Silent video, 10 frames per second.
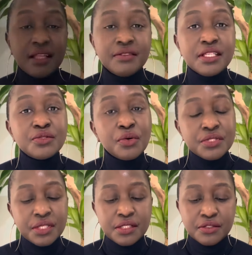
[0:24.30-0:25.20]
This
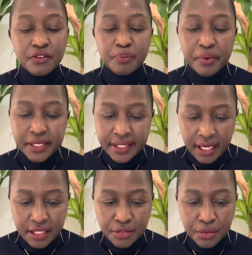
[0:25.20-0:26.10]
consists of
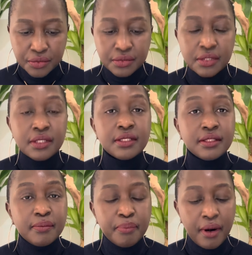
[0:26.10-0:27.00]
prenatal,
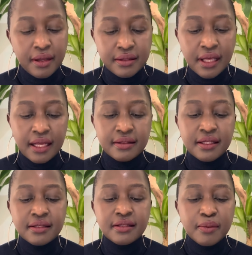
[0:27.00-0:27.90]
the birth, and
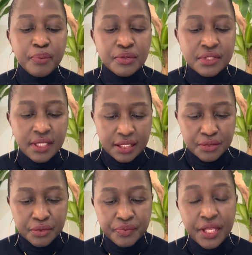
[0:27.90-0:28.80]
then the
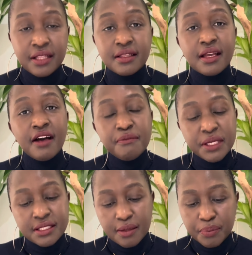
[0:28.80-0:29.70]
postnatal. The
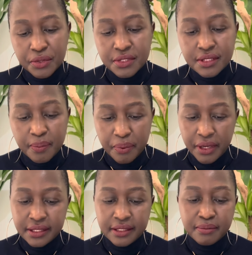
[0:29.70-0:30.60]
government supports the
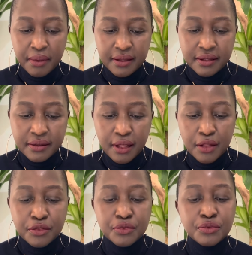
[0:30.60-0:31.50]
pregnant mother
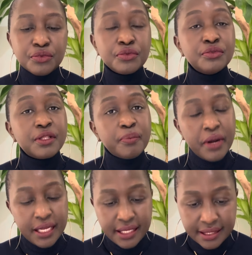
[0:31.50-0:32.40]
through the
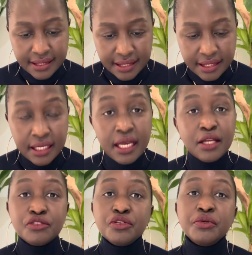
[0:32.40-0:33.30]
pregnancy,
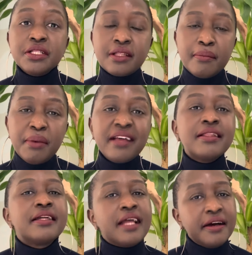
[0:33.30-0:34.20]
during the birth,
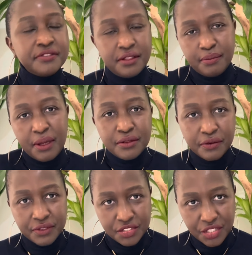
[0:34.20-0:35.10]
and after the birth
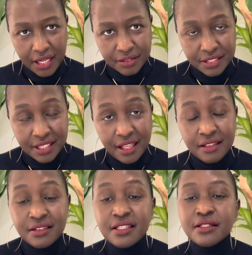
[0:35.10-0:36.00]
of the child.
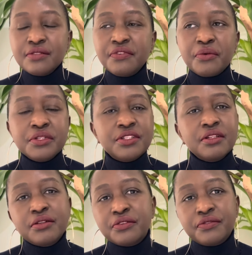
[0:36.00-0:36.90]
This is very
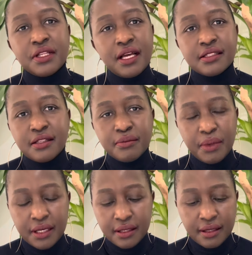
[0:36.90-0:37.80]
generous of the
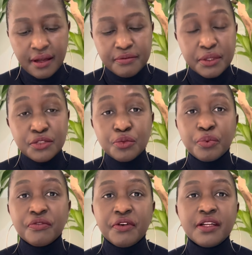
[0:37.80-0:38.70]
Luxembourg government to
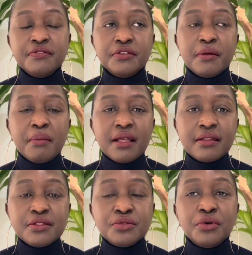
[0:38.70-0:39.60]
provide for the
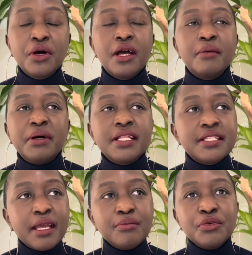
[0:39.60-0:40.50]
mother. So by the
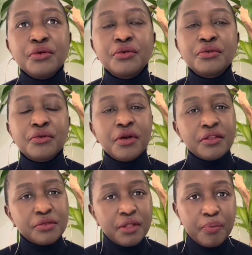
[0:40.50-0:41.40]
time you're going
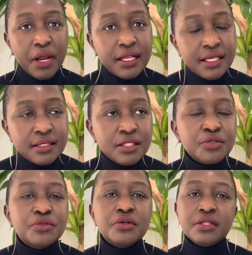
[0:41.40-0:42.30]
through the pregnancy, you
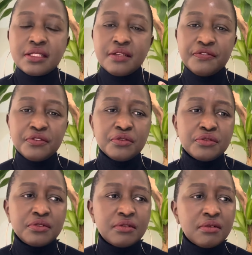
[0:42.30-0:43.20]
know that if
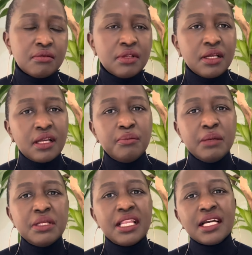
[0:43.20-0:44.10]
you may
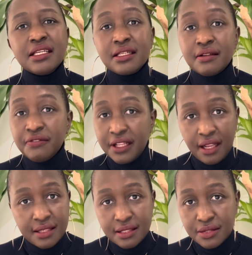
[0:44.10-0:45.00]
be lacking in
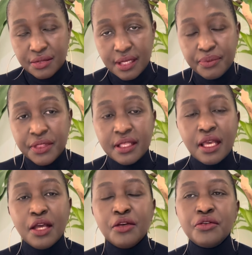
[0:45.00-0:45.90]
finances or something,
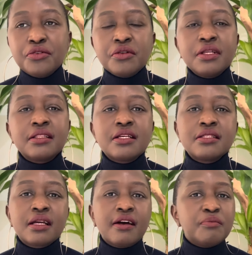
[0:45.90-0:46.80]
you know that
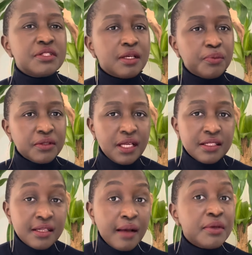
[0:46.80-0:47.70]
the government support that
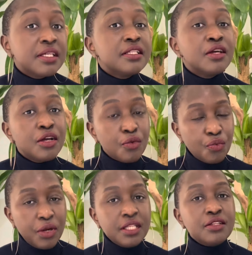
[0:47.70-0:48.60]
is coming in
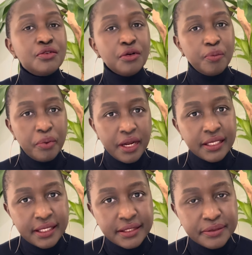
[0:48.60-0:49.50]
when you are
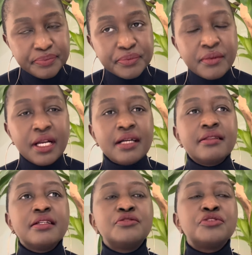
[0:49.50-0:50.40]
pregnant, and
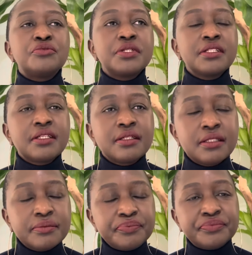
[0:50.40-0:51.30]
then during
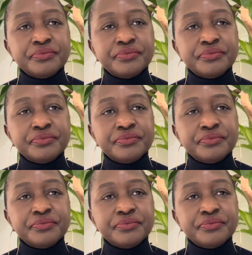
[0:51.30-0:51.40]
the